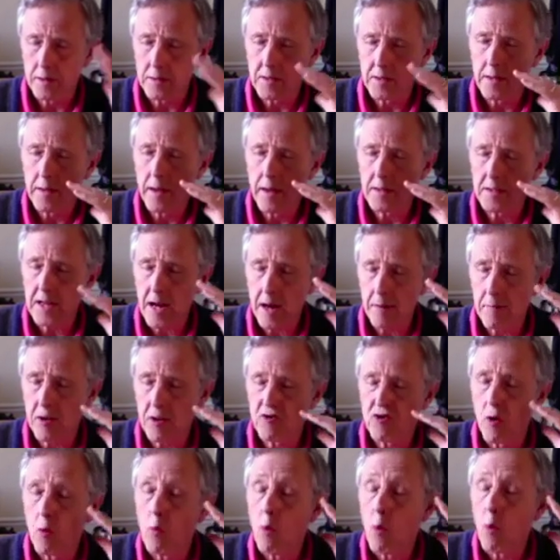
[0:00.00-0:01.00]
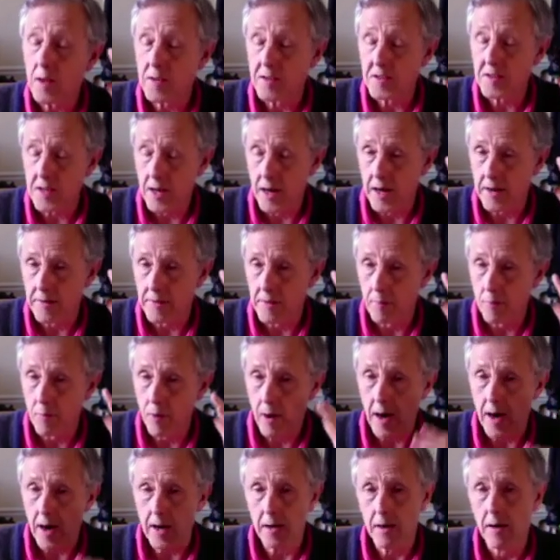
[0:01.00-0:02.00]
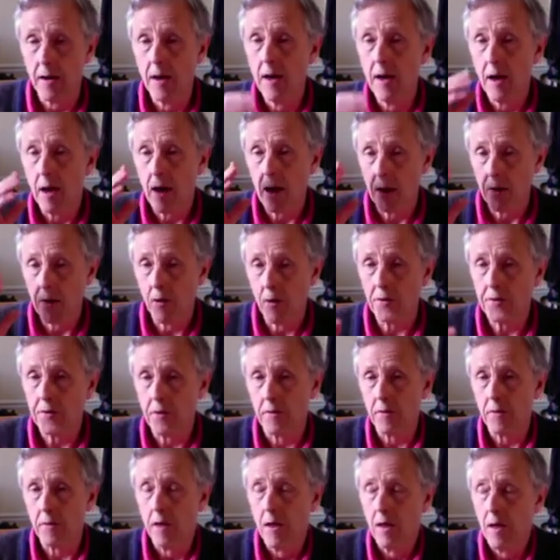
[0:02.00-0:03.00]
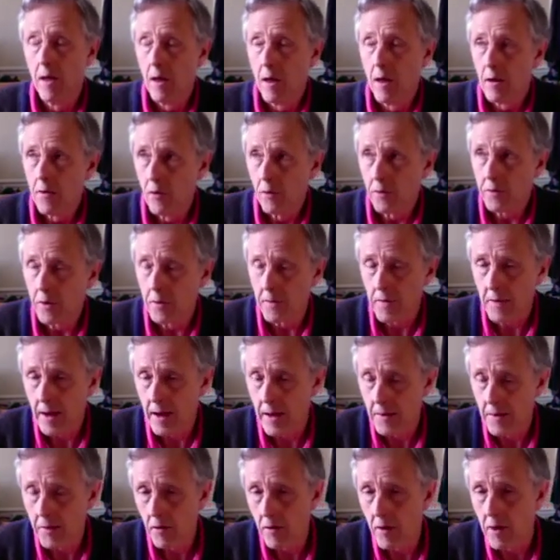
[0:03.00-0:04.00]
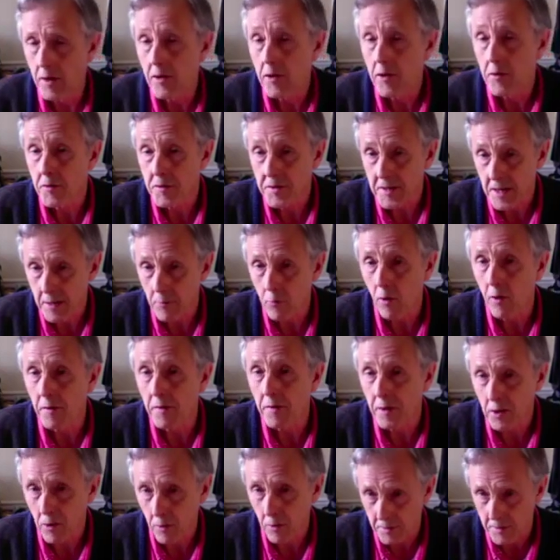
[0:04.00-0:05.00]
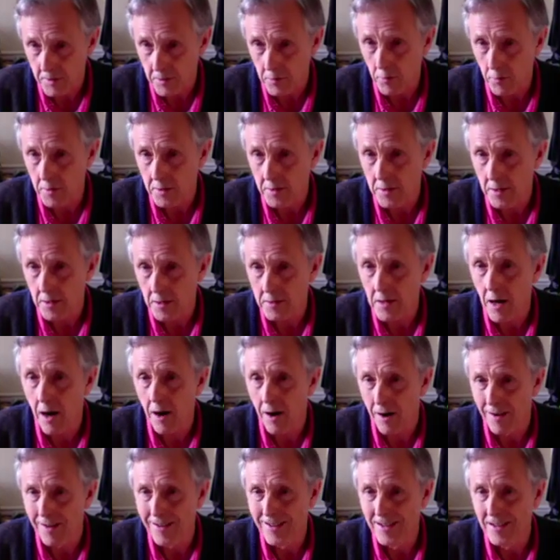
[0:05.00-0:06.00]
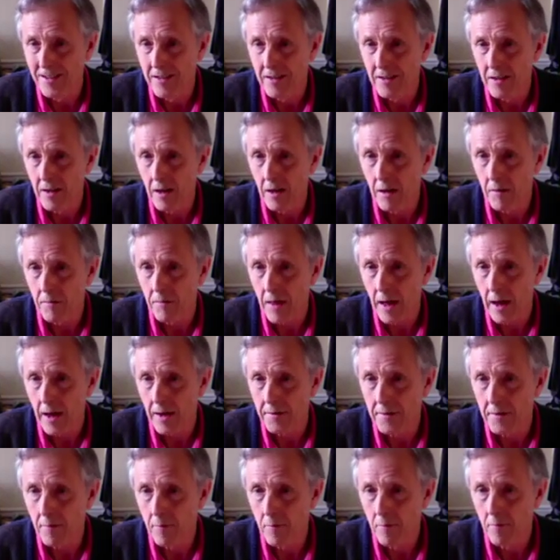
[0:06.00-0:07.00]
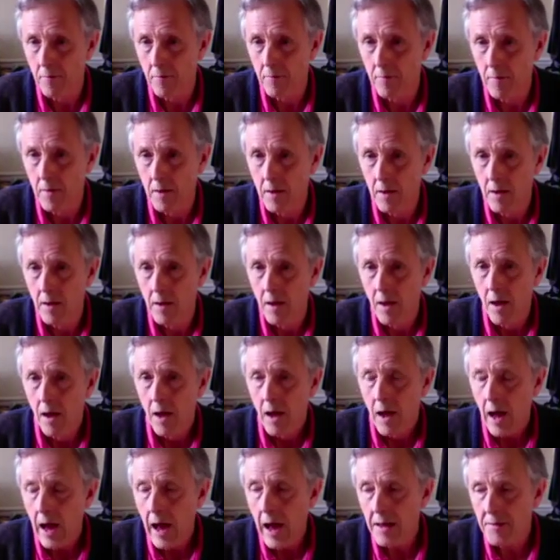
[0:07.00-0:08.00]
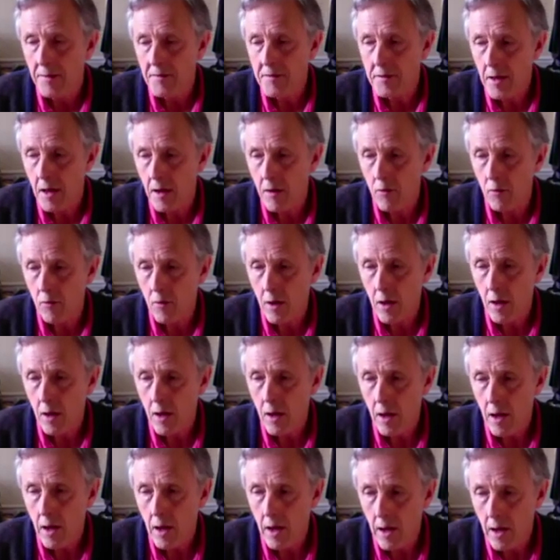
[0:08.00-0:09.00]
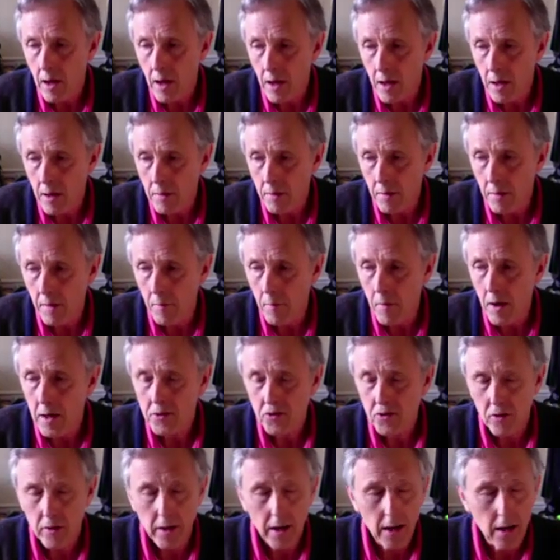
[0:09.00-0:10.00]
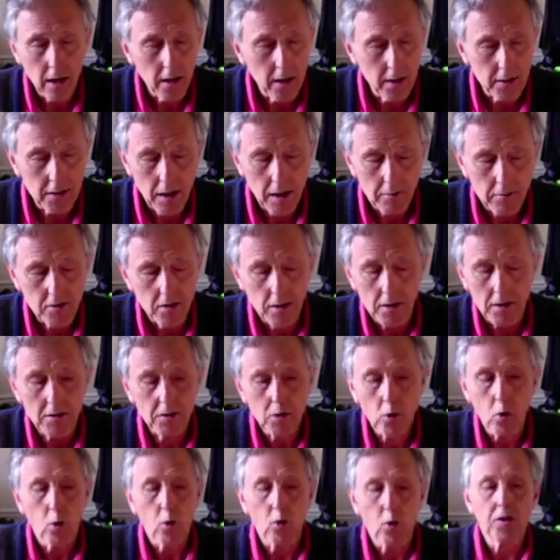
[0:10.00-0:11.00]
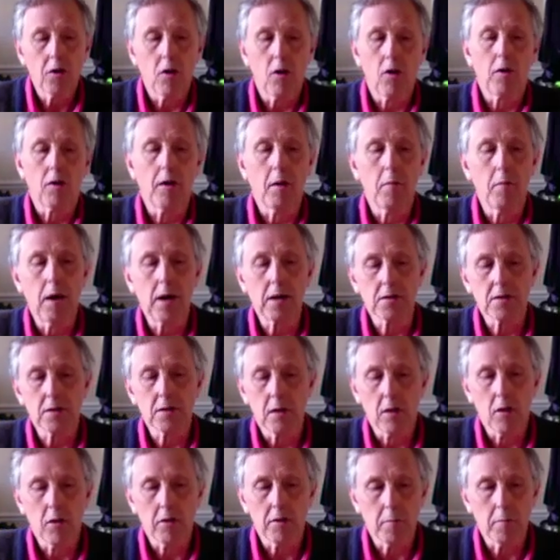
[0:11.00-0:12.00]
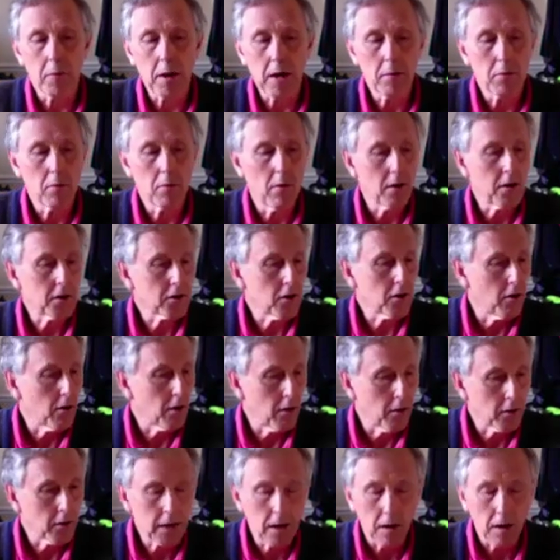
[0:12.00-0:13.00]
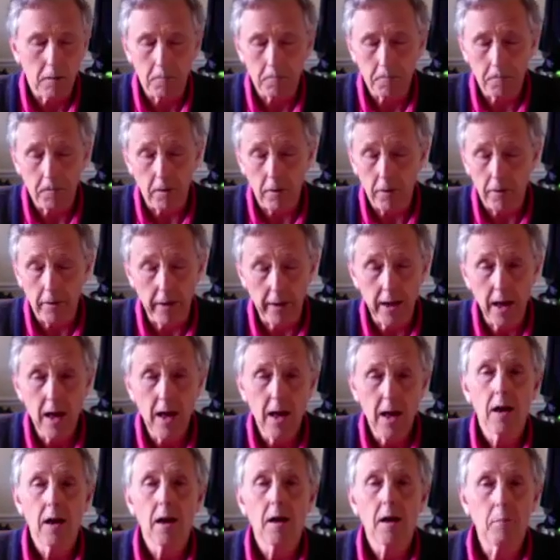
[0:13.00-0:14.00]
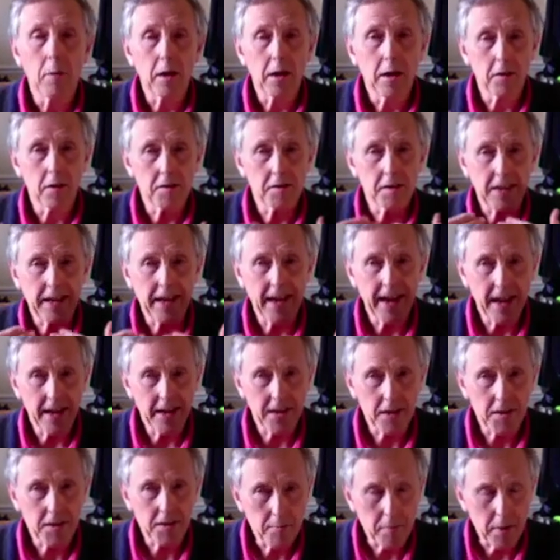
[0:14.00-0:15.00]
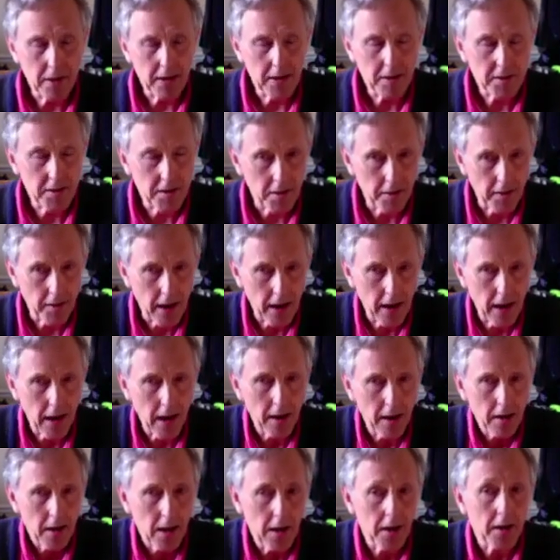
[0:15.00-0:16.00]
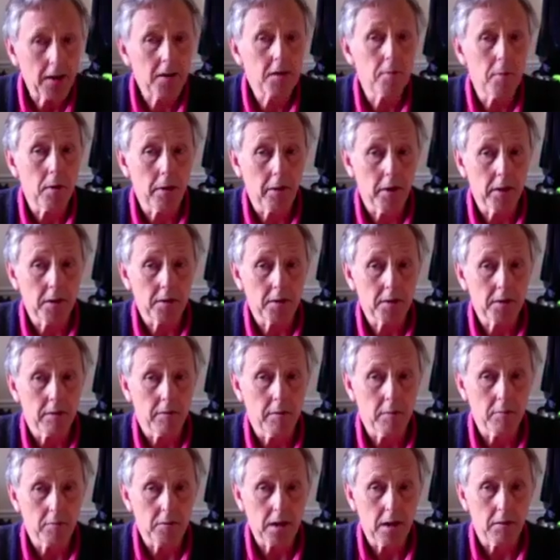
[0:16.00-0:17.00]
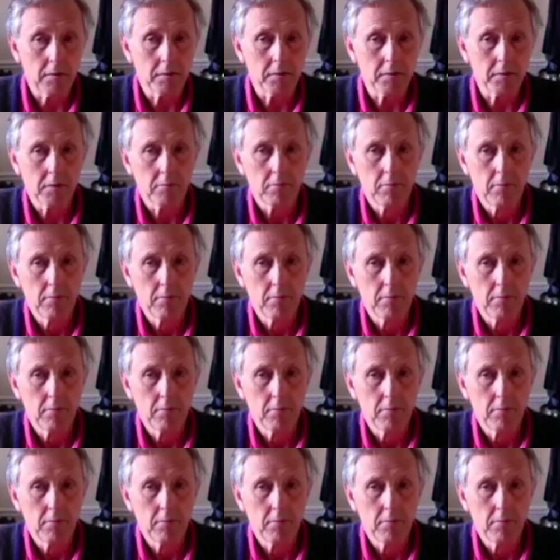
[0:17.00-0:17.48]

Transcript: there's damage on one side of the brain and not on the other, and you see what the consequences are of that. And so the Master and His Ancestry is caught on amongst a lot of people. It's got a cult following because, again, it speaks to their experience of themselves.